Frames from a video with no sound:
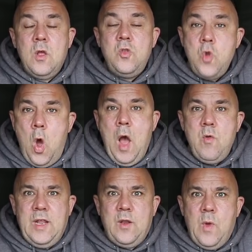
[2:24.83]
not
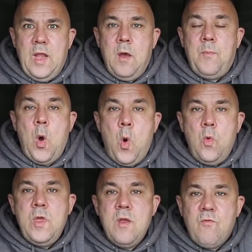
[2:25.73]
only in the winter but
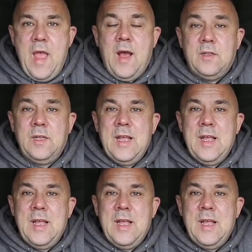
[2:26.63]
all year round.